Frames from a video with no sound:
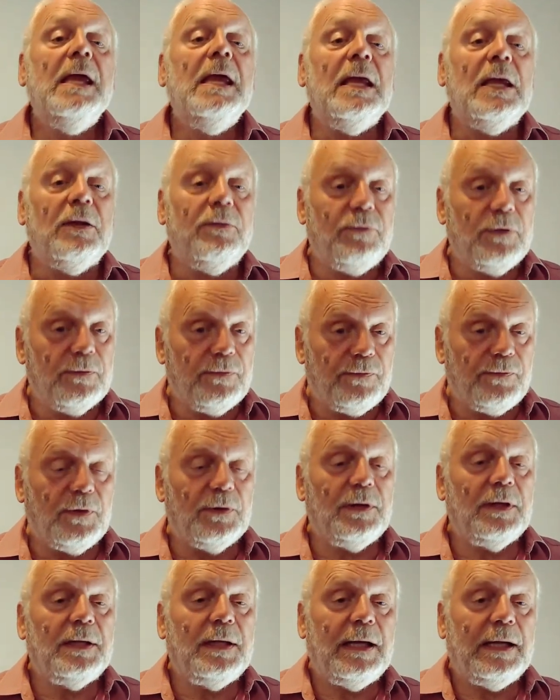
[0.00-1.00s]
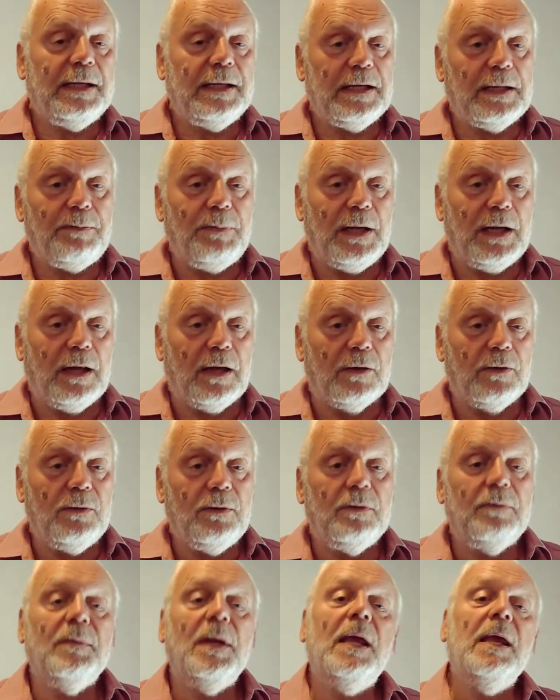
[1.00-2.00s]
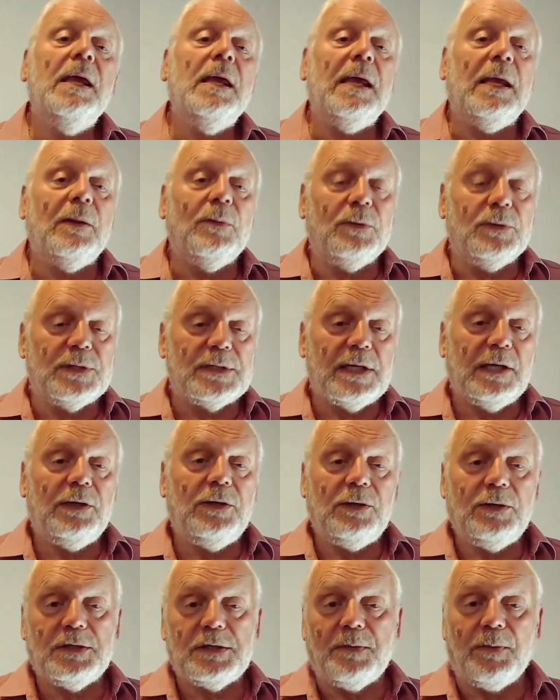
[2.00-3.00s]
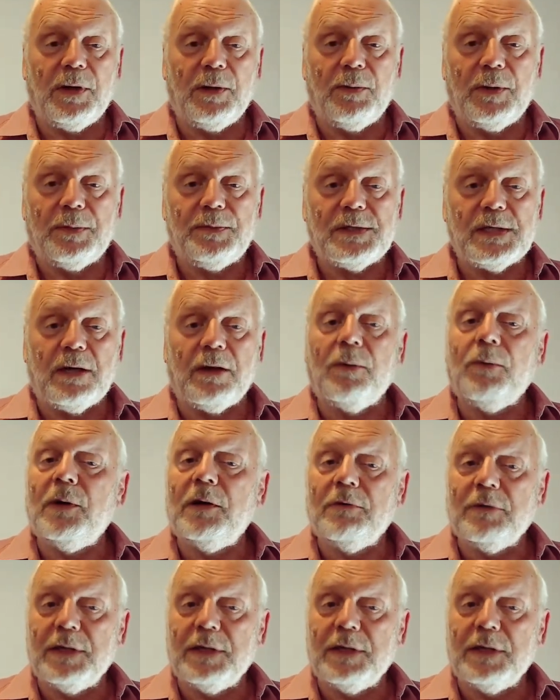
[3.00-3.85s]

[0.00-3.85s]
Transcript: If you follow the link below, it will take you to my website where